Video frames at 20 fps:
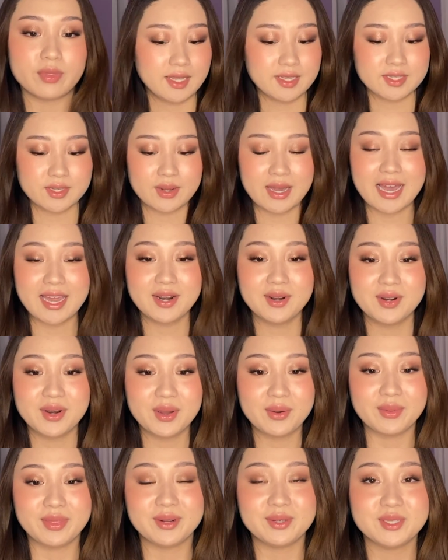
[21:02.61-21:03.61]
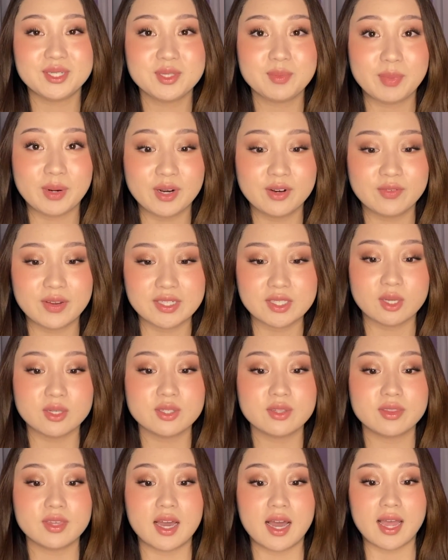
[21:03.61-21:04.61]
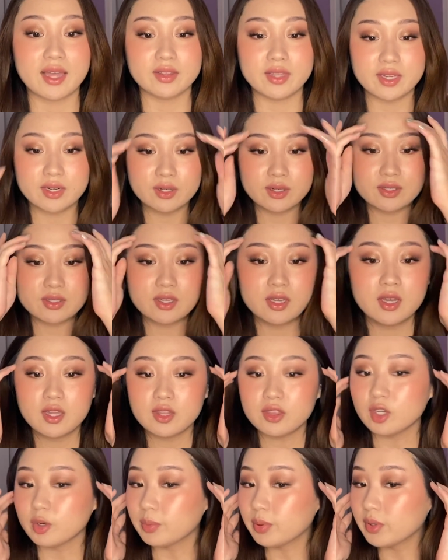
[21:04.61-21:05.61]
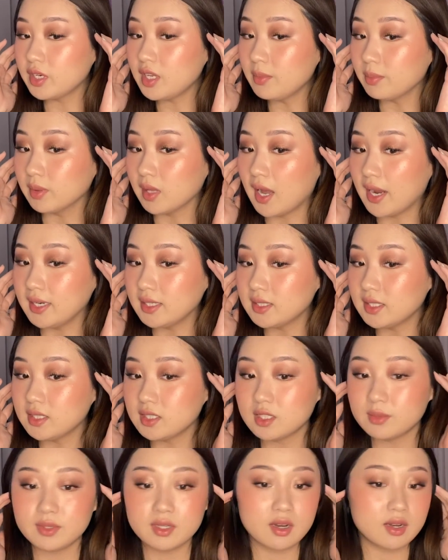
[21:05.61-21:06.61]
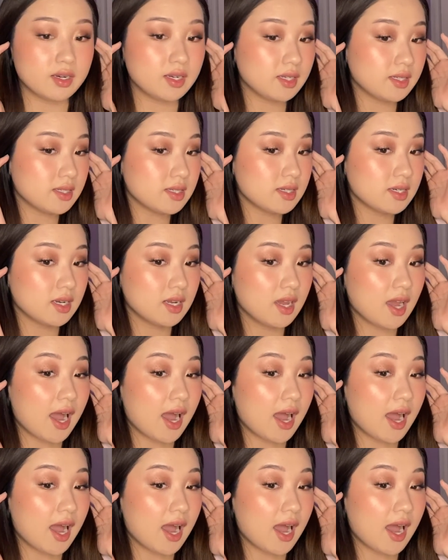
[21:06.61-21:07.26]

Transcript: So I don't know, they're just perfect. Also, the highlighters, they're pretty blinding, to be honest.